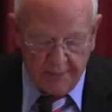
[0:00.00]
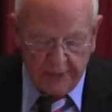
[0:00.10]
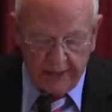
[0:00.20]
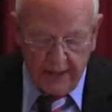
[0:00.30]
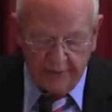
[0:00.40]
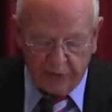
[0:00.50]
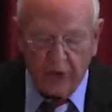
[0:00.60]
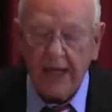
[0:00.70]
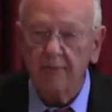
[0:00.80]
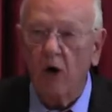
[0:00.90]
something done
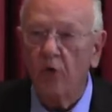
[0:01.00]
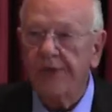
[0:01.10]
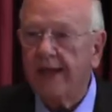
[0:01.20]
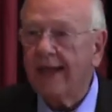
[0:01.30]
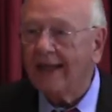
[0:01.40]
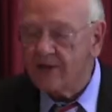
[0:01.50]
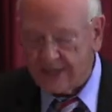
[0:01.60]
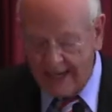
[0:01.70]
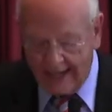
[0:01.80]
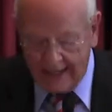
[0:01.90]
for him on the
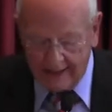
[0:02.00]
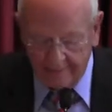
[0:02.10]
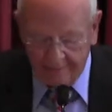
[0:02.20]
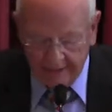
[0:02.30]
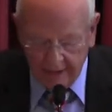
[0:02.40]
inside.